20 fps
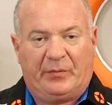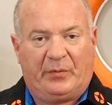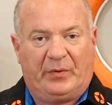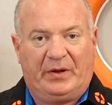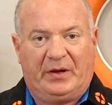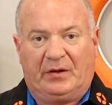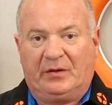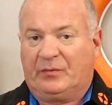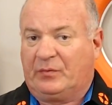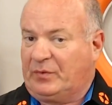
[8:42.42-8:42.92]

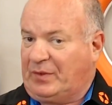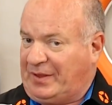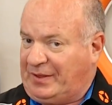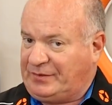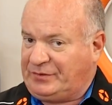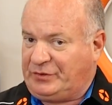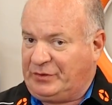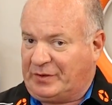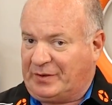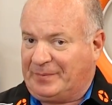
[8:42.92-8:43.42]
Well,
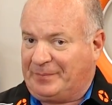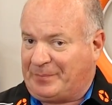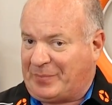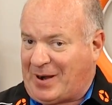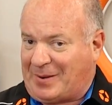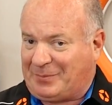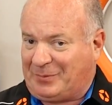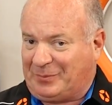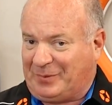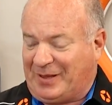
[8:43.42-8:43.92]
as you can
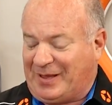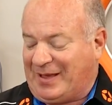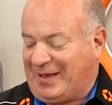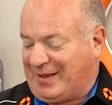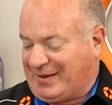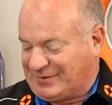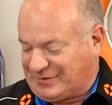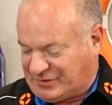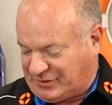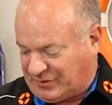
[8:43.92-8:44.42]
probably
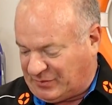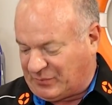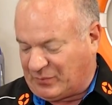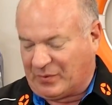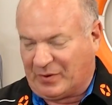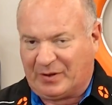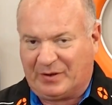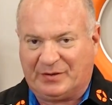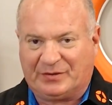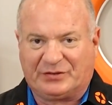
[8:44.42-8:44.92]
guess,
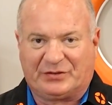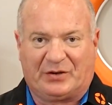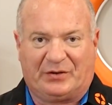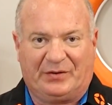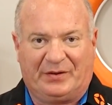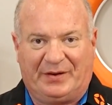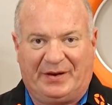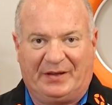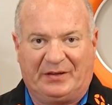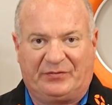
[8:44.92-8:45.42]
we're going to start
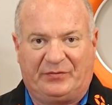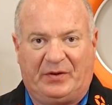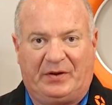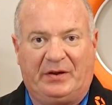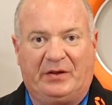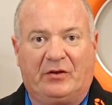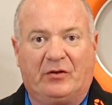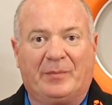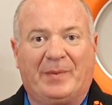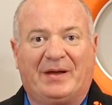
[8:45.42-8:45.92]
the next
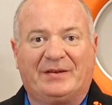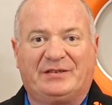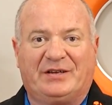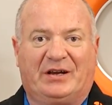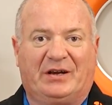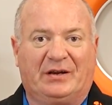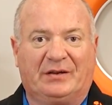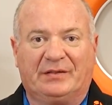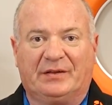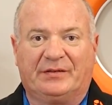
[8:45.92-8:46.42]
video by
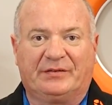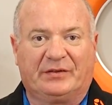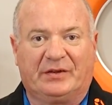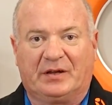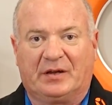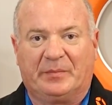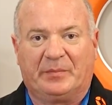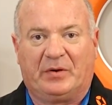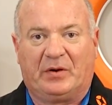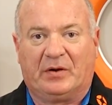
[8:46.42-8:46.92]
tearing this
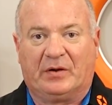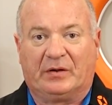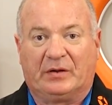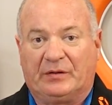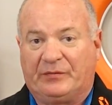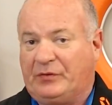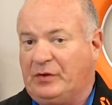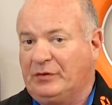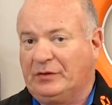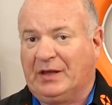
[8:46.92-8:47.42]
thing apart. And
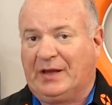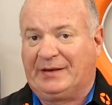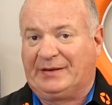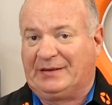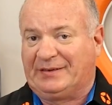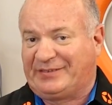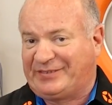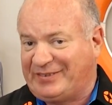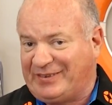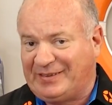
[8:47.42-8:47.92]
if you'd like
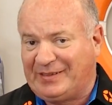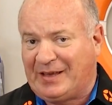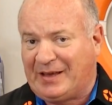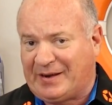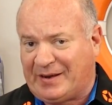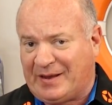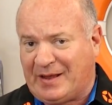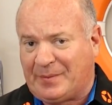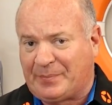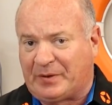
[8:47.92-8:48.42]
to see that
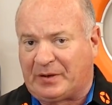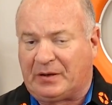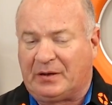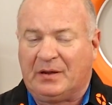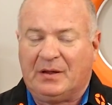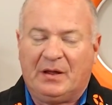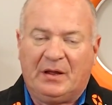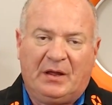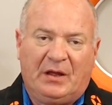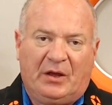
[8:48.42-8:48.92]
happen,
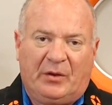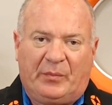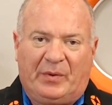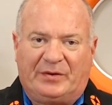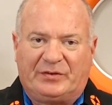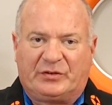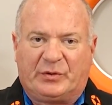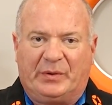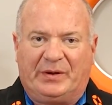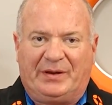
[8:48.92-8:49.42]
why
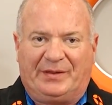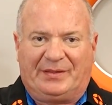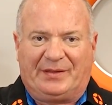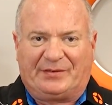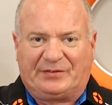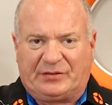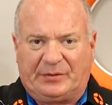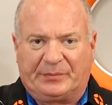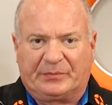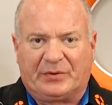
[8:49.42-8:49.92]
don't you go ahead and hit
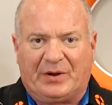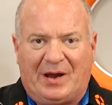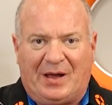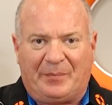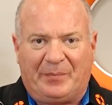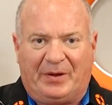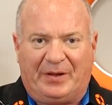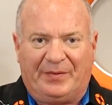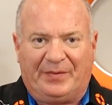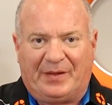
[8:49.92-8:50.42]
that
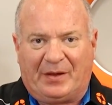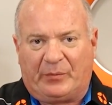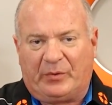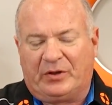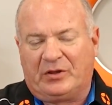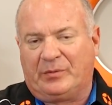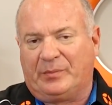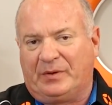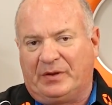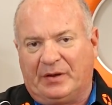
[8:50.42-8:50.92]
subscribe button. That way
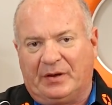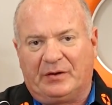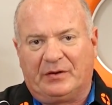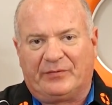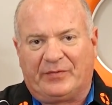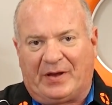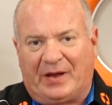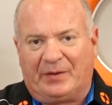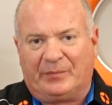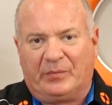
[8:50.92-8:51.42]
you'll be
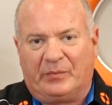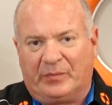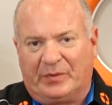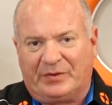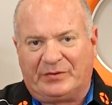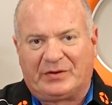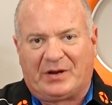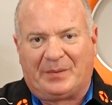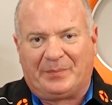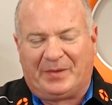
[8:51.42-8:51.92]
notified when we
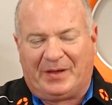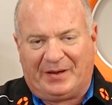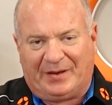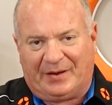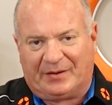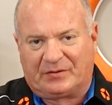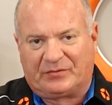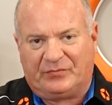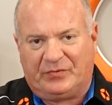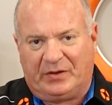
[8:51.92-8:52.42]
drop that
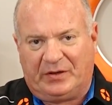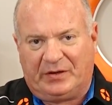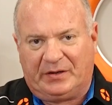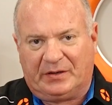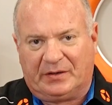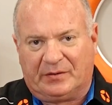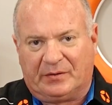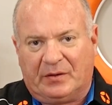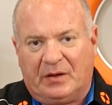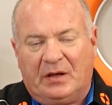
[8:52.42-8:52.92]
next
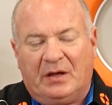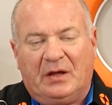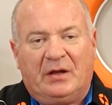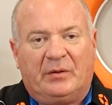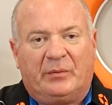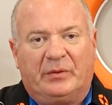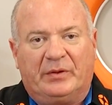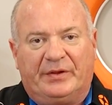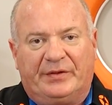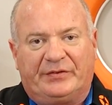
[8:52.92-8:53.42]
video.
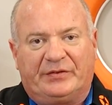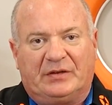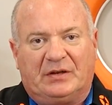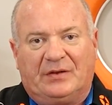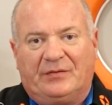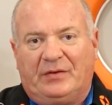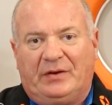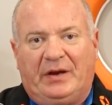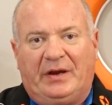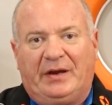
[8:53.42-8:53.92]
Well, listen,
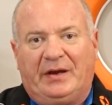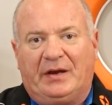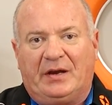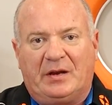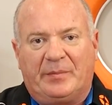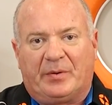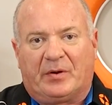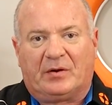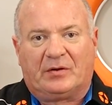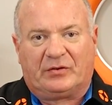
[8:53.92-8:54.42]
if you need
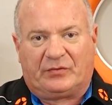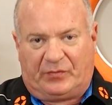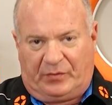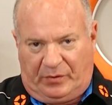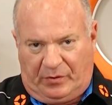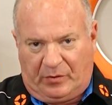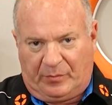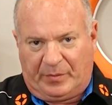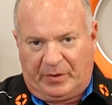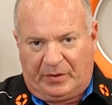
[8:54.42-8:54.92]
any parts for
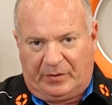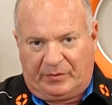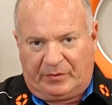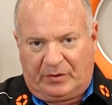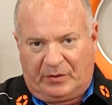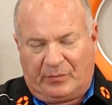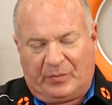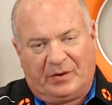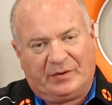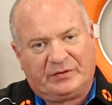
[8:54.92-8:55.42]
your boat,
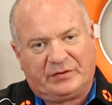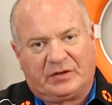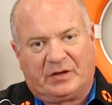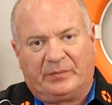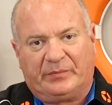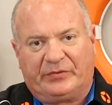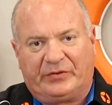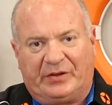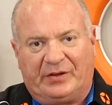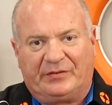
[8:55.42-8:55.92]
why don't you
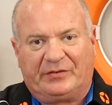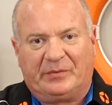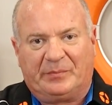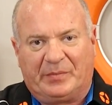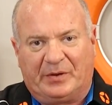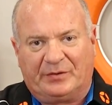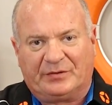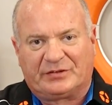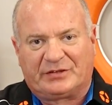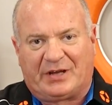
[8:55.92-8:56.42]
come see us at
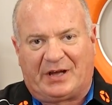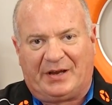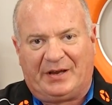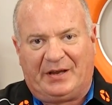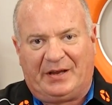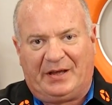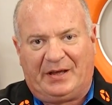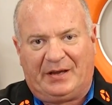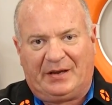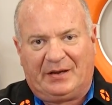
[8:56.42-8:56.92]

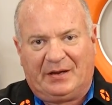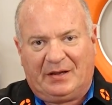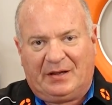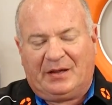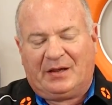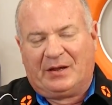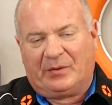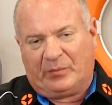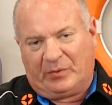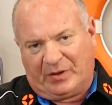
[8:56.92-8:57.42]
boats.net
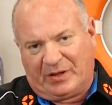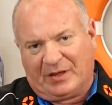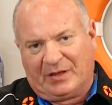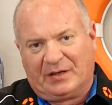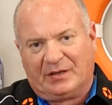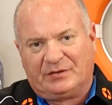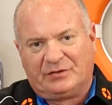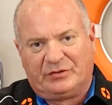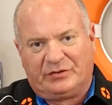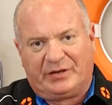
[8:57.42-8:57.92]
and we can
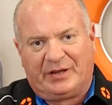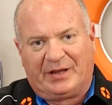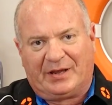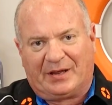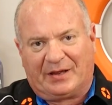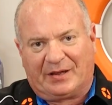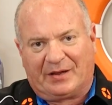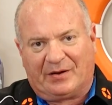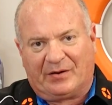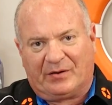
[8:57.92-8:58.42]
get you
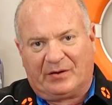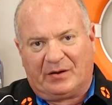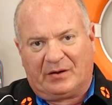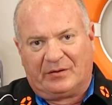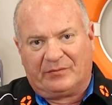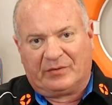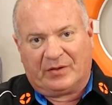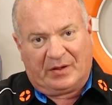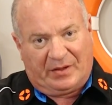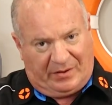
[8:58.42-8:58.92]
taken care of.
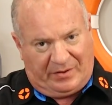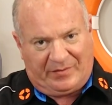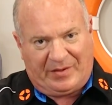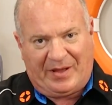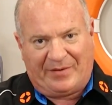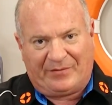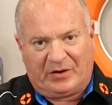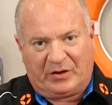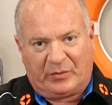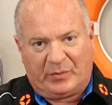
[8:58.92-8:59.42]
If you
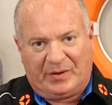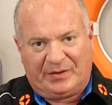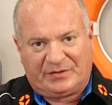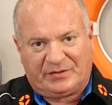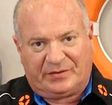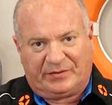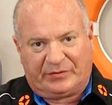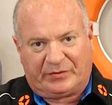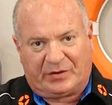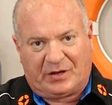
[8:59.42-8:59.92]
have any
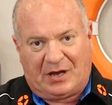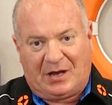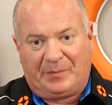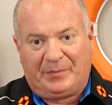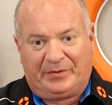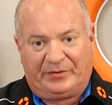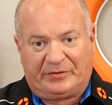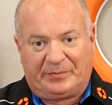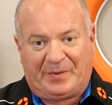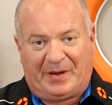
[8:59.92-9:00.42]
questions or
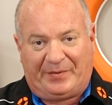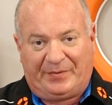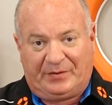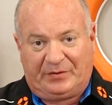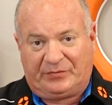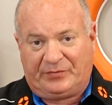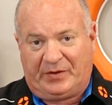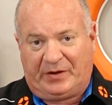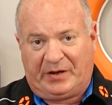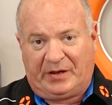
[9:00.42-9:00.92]
comments about
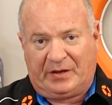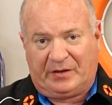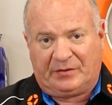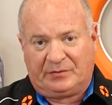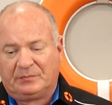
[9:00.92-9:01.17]
this video,